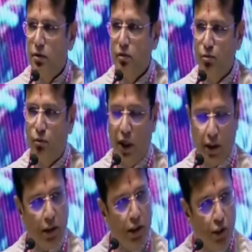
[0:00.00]

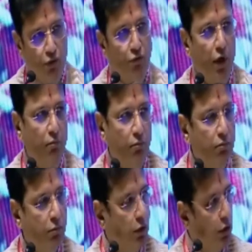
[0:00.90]
but it's from
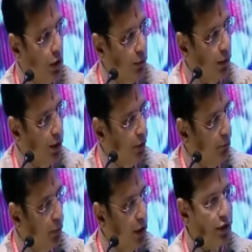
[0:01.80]
Honorable Chief
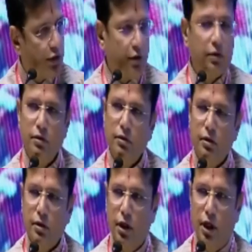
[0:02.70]
Minister
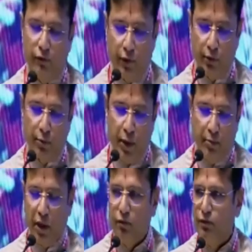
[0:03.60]
and from the
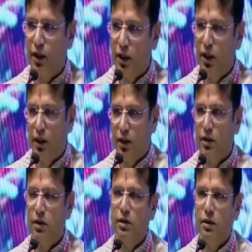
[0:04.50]
people of Telangana,